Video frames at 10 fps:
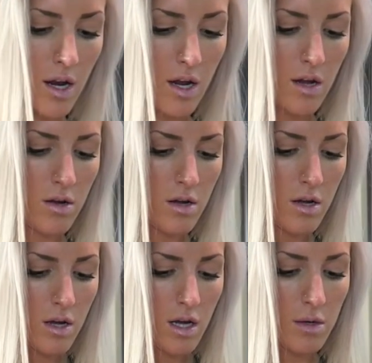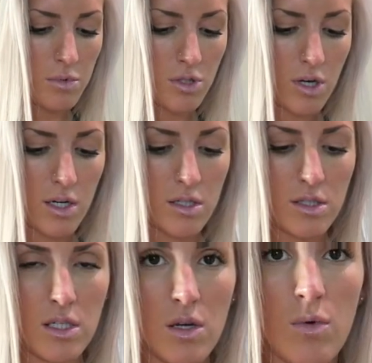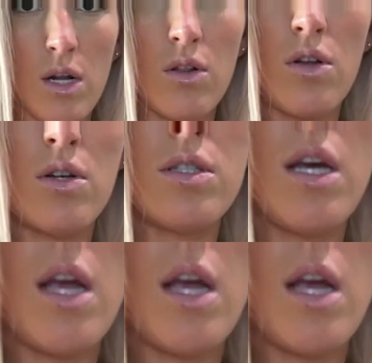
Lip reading: I am starting to see what it looks